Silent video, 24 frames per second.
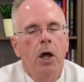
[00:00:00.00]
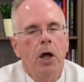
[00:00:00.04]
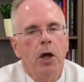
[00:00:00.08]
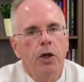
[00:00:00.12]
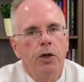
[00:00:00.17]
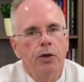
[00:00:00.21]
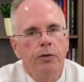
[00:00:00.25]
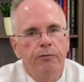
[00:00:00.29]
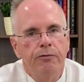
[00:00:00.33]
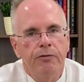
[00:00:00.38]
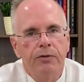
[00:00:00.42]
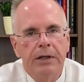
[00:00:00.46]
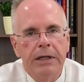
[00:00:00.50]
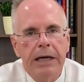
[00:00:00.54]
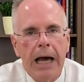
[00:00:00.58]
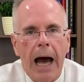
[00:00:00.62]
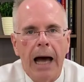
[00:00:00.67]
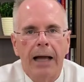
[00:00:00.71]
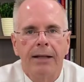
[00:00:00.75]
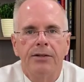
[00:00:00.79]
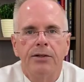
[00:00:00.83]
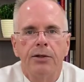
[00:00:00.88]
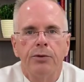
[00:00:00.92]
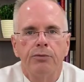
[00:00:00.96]
You've
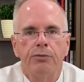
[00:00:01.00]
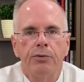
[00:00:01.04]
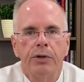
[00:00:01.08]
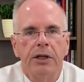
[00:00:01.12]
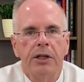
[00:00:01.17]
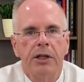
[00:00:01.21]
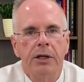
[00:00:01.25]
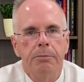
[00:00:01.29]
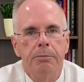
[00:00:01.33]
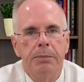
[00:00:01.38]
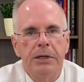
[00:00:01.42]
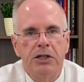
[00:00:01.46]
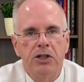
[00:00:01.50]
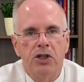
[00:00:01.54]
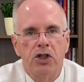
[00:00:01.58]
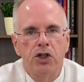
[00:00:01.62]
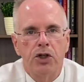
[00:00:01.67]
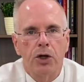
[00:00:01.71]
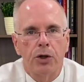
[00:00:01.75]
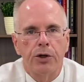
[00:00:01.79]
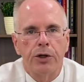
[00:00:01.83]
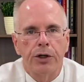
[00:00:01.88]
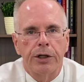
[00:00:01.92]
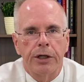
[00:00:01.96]
got to really be
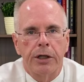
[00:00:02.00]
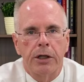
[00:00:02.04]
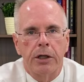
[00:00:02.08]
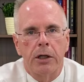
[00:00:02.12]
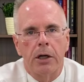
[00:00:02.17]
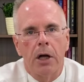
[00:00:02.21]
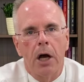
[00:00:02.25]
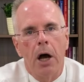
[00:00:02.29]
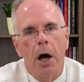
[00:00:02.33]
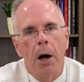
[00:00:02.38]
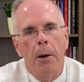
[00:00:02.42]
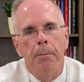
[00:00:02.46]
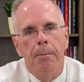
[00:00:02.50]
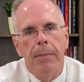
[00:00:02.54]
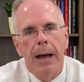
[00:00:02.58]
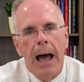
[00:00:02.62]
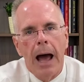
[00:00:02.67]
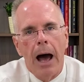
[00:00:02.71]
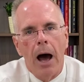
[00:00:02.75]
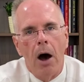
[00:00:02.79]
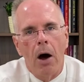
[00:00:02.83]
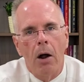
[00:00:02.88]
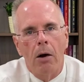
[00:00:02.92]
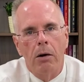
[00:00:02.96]
certain
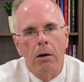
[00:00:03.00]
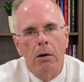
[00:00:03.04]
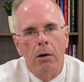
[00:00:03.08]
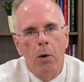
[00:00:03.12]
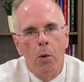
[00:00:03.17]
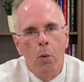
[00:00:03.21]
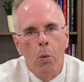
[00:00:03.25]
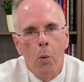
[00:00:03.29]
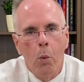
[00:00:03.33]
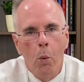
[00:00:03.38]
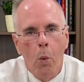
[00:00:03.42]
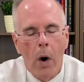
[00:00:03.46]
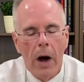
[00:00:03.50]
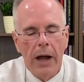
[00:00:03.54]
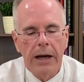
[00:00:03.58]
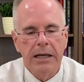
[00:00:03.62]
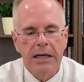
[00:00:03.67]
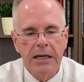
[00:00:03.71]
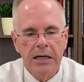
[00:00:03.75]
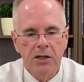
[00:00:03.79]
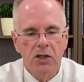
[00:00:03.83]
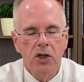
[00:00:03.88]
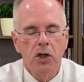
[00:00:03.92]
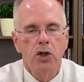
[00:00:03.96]
about what
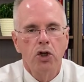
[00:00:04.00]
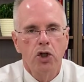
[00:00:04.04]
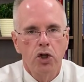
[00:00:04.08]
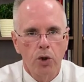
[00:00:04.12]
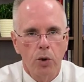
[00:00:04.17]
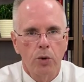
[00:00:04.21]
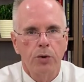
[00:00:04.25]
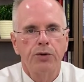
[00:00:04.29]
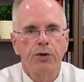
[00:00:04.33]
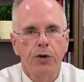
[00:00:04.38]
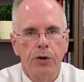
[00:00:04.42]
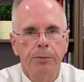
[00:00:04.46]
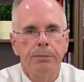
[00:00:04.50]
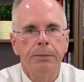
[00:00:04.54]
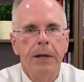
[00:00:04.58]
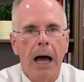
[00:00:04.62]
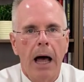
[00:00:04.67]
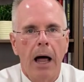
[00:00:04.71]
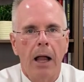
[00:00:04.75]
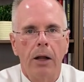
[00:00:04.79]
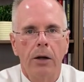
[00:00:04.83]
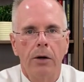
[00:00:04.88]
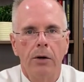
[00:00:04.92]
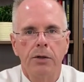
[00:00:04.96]
is short-term
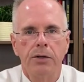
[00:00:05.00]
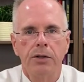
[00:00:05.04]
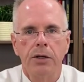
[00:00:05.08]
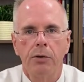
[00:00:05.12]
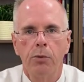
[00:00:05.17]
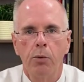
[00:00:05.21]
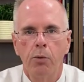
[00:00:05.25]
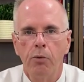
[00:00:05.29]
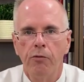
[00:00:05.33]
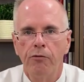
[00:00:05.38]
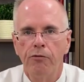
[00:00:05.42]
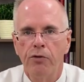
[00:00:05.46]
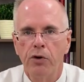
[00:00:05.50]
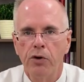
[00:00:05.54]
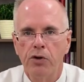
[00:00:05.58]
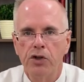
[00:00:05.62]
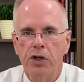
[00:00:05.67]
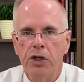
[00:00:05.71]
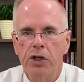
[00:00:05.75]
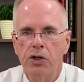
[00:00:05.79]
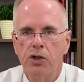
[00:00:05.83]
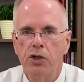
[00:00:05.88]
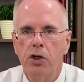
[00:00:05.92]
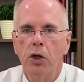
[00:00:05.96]
dollars
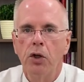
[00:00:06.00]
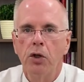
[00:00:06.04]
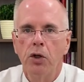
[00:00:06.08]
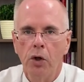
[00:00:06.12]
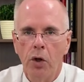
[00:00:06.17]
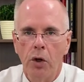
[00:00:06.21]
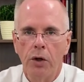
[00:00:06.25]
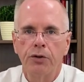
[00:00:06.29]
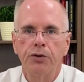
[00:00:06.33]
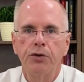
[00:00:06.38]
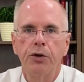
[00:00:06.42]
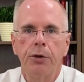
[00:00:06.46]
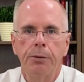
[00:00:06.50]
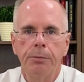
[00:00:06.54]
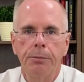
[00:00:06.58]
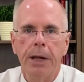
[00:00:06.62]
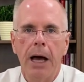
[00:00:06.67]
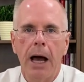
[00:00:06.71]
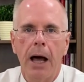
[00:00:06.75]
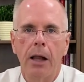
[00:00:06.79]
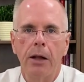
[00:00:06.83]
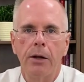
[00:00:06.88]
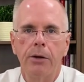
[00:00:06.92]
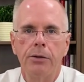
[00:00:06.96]
versus long-term
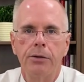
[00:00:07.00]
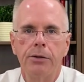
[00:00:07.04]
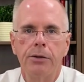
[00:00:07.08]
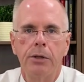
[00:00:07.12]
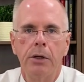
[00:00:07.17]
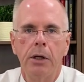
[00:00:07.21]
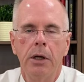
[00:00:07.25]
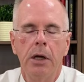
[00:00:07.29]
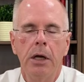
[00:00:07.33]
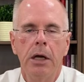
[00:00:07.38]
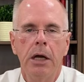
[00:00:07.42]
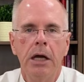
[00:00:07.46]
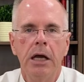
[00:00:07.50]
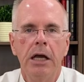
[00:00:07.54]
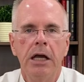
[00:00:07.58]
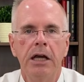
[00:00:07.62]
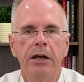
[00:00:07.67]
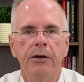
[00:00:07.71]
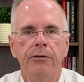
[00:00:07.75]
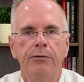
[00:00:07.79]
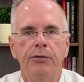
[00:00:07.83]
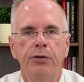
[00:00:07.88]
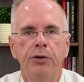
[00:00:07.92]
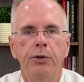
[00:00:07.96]
dollars.
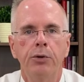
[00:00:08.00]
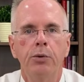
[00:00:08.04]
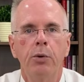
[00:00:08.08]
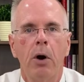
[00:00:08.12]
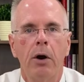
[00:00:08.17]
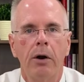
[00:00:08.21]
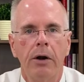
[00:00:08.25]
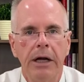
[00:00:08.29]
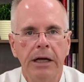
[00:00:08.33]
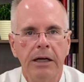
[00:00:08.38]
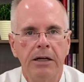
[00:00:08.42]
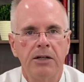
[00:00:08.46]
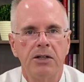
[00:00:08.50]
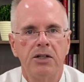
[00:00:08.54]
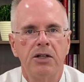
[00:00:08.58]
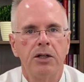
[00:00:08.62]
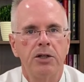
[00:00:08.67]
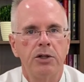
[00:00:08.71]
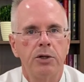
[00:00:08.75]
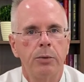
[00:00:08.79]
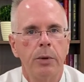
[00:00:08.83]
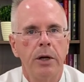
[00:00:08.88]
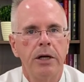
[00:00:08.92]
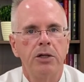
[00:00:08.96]
If you are in a
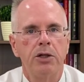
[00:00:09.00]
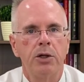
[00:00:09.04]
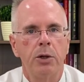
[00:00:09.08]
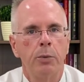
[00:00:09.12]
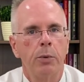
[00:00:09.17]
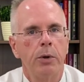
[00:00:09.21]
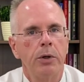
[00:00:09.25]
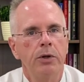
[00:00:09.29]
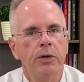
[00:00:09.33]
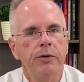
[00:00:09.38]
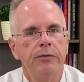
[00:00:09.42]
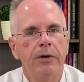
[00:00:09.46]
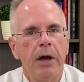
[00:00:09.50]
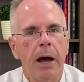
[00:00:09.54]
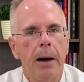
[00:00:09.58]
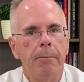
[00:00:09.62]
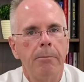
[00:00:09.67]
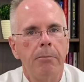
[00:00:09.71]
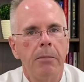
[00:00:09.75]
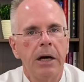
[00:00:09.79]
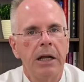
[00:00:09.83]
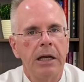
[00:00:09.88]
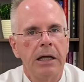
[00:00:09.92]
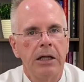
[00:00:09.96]
situation where you've got
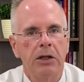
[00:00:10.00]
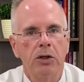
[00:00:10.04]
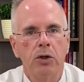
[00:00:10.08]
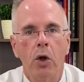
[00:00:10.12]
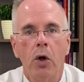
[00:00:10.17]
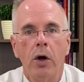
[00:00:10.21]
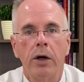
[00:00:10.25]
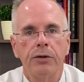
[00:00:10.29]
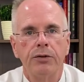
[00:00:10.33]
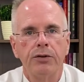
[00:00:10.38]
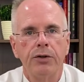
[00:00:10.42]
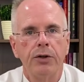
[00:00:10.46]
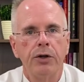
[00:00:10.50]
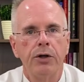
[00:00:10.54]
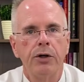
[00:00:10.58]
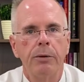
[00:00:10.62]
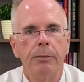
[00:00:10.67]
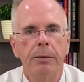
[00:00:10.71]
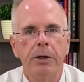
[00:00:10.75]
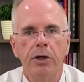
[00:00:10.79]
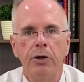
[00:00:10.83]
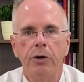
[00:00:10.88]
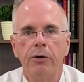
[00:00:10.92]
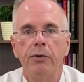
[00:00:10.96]
money
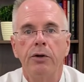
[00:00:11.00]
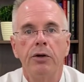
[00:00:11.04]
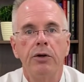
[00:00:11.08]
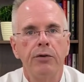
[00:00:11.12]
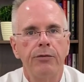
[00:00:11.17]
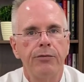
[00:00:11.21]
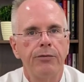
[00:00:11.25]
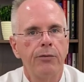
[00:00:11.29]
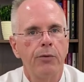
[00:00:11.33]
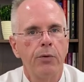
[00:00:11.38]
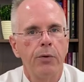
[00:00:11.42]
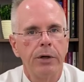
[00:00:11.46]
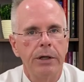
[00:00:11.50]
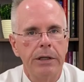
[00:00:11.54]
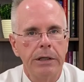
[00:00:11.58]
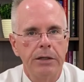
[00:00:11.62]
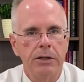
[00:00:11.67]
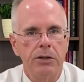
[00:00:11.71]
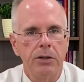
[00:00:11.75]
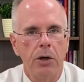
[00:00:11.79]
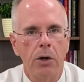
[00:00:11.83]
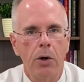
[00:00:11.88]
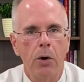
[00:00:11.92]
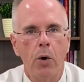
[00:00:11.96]
long-term and you're in your
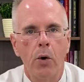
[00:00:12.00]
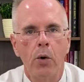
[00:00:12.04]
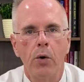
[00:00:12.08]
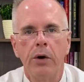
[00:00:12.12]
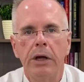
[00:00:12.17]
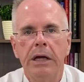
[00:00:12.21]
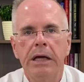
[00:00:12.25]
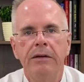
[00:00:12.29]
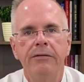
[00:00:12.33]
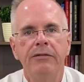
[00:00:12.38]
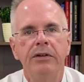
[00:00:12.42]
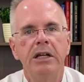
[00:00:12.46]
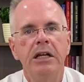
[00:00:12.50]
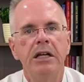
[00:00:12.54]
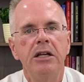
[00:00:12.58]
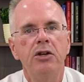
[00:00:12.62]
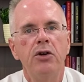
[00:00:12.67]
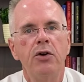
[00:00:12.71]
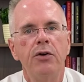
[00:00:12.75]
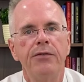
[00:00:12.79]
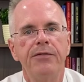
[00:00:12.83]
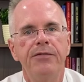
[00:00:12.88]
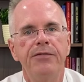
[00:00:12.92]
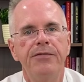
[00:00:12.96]
40s or even in
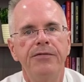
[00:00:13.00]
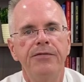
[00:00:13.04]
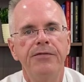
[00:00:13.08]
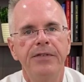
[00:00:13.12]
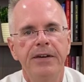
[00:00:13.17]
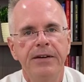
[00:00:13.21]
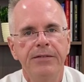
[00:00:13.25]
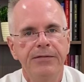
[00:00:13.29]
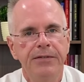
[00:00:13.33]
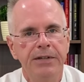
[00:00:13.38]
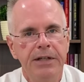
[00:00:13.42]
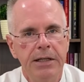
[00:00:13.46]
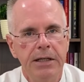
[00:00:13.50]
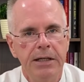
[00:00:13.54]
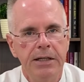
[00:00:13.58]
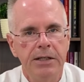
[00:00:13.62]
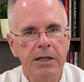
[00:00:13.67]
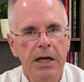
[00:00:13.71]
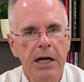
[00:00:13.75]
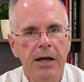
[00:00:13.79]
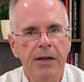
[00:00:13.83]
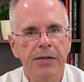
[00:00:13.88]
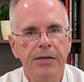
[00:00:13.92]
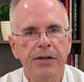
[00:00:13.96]
your 50s,
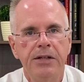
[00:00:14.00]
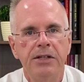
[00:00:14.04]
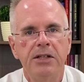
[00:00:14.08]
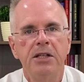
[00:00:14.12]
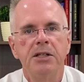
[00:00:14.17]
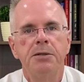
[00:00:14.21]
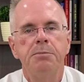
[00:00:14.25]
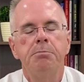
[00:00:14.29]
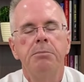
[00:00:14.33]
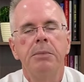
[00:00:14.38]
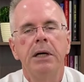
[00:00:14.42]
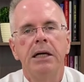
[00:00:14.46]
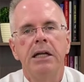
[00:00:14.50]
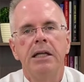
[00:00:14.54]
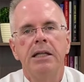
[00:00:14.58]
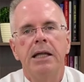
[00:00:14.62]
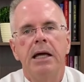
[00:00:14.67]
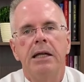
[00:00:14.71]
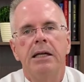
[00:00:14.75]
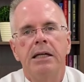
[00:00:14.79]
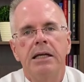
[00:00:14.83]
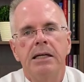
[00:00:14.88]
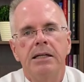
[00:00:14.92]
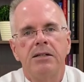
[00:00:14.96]
this is money
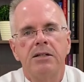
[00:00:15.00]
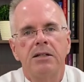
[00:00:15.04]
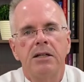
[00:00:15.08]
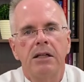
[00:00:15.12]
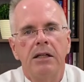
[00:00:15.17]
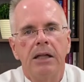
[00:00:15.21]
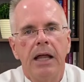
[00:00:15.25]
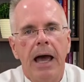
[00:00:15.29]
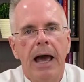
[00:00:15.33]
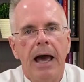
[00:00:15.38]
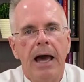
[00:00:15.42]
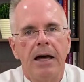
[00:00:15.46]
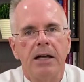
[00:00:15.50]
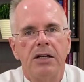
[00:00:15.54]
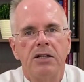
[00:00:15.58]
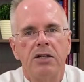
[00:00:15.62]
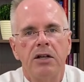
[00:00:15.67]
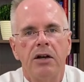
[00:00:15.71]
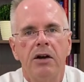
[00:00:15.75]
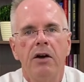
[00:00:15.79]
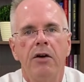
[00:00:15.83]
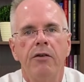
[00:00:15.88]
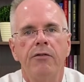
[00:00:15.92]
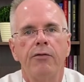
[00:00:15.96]
that needs to last
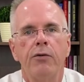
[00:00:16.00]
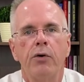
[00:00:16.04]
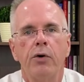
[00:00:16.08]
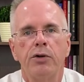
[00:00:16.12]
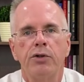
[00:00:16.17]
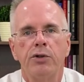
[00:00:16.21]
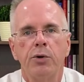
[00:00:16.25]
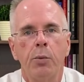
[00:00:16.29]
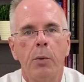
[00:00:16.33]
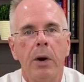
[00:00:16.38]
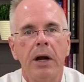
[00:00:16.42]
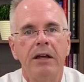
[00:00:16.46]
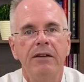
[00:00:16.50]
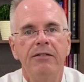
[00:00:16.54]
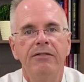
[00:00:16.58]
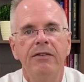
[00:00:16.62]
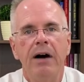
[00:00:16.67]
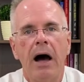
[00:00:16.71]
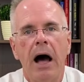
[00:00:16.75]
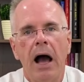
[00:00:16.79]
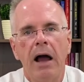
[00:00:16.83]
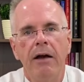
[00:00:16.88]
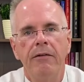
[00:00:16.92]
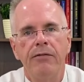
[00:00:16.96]
for
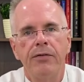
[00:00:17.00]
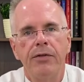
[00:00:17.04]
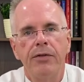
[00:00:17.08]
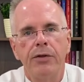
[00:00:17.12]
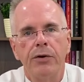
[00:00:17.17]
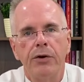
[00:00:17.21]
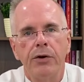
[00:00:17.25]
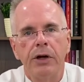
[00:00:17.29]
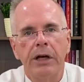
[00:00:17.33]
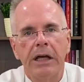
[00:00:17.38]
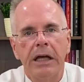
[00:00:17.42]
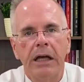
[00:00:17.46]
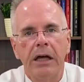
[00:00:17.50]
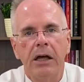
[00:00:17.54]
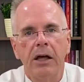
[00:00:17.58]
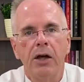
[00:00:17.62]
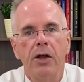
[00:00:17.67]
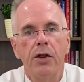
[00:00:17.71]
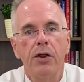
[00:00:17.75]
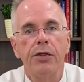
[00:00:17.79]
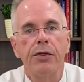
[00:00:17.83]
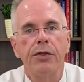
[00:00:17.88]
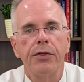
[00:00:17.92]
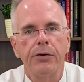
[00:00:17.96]
25, 30,
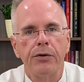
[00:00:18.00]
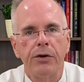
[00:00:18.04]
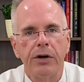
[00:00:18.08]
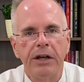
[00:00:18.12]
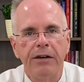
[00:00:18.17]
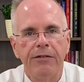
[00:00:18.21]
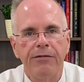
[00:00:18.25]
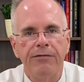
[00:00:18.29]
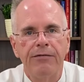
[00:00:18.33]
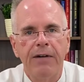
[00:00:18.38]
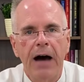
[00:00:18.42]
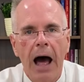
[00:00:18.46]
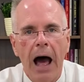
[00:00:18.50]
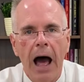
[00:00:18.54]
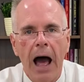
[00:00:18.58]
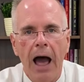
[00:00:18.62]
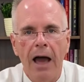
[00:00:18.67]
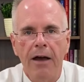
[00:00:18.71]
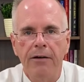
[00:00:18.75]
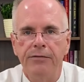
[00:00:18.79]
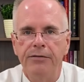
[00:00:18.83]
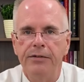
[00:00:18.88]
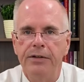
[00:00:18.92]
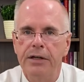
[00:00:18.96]

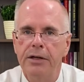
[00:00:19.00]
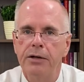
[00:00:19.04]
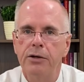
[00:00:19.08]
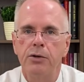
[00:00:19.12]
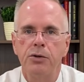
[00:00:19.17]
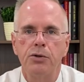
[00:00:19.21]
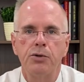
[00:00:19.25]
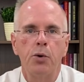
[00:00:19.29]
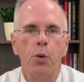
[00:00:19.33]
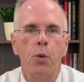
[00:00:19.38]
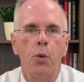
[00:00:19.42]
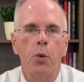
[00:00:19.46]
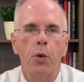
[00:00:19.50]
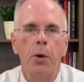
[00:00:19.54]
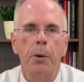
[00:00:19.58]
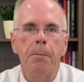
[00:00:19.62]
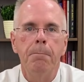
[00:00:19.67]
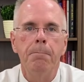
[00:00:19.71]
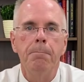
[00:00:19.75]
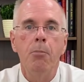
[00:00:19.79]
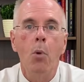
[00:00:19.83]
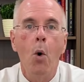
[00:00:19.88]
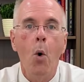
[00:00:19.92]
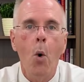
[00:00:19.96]
35 years or
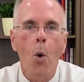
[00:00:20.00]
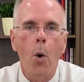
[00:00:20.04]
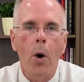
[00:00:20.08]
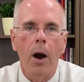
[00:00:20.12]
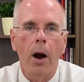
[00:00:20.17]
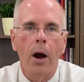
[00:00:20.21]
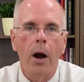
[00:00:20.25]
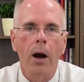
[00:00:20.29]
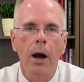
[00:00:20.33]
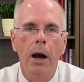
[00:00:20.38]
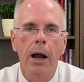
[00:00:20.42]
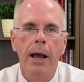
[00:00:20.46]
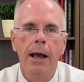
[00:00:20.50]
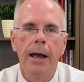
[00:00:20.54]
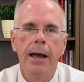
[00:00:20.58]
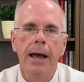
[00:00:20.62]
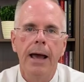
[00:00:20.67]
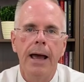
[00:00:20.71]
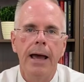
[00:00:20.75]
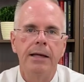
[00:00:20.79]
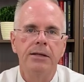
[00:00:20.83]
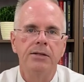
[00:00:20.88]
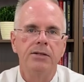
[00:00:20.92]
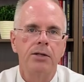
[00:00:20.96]
more.
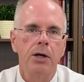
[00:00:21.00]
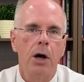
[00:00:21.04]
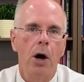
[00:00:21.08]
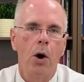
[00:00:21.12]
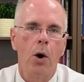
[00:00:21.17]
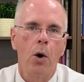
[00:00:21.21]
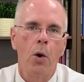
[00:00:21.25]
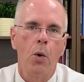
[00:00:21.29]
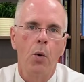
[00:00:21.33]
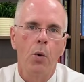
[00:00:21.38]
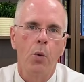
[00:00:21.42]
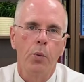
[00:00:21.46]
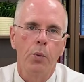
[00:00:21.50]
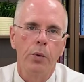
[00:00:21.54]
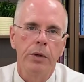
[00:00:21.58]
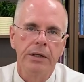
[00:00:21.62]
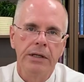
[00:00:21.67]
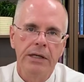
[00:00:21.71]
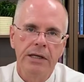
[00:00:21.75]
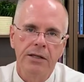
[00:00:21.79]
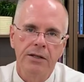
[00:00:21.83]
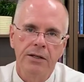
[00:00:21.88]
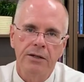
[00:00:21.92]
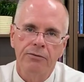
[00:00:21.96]
And so we
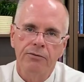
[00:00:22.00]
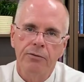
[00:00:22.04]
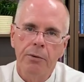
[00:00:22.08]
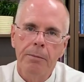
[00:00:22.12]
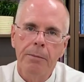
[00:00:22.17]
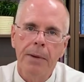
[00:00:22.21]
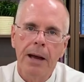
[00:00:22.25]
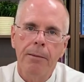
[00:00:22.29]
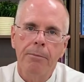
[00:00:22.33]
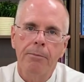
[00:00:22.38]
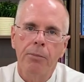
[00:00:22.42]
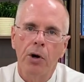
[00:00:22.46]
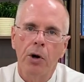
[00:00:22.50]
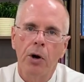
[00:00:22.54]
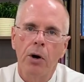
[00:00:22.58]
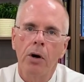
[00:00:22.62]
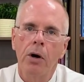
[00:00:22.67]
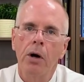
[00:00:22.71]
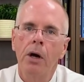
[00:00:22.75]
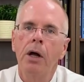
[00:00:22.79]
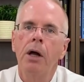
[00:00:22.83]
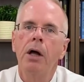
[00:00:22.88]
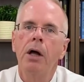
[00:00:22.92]
need to remember